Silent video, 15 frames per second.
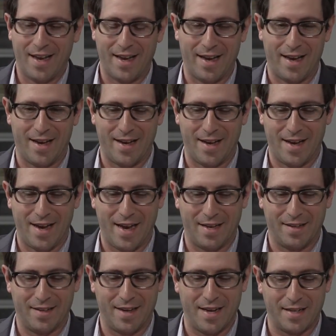
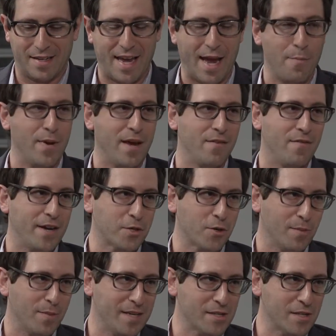and campaign
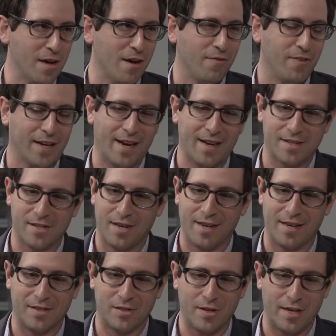veteran myself, I got to
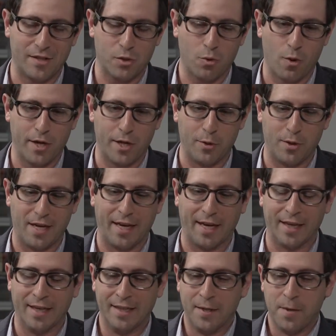say it's quite unique.
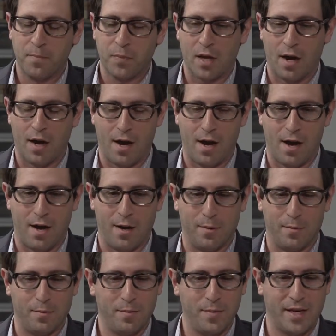
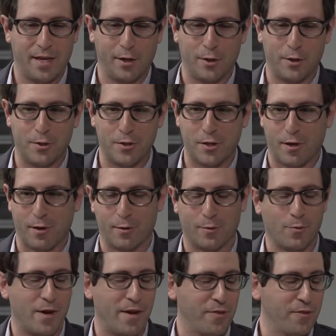Here you started
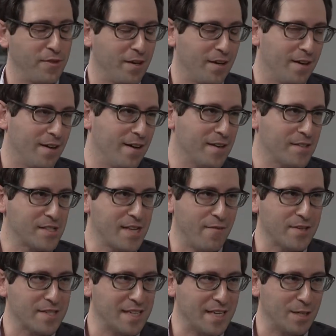with
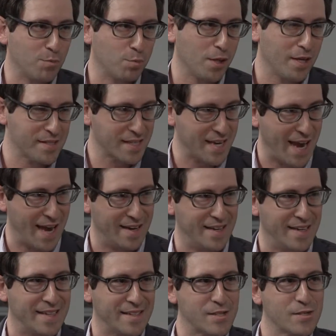17 plus
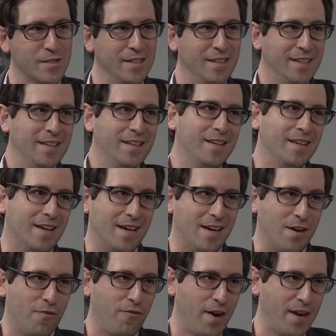candidates
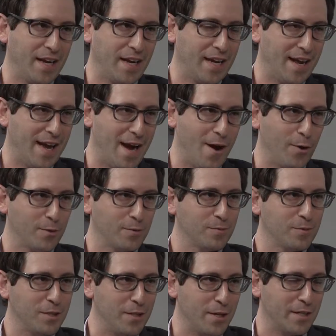fighting it out.
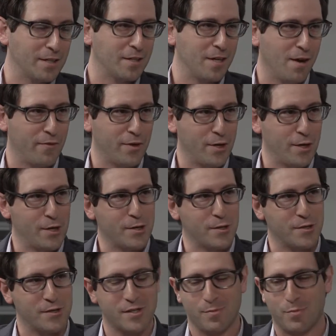You had
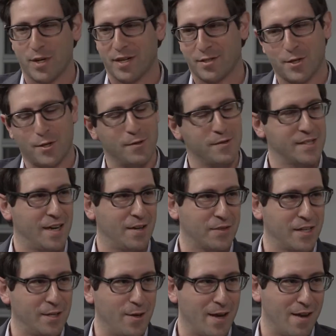governors, but it turns out
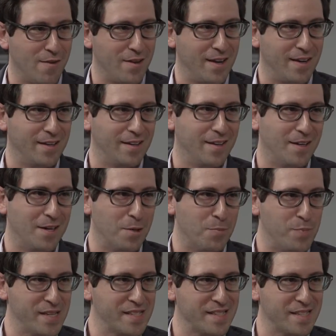that you have a
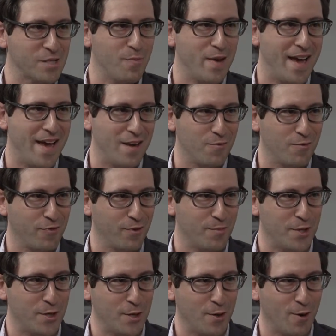businessman
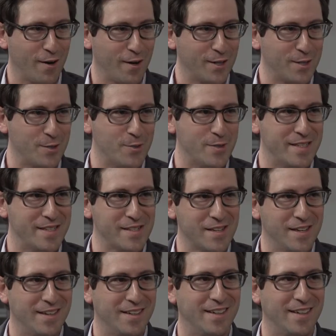from New York who is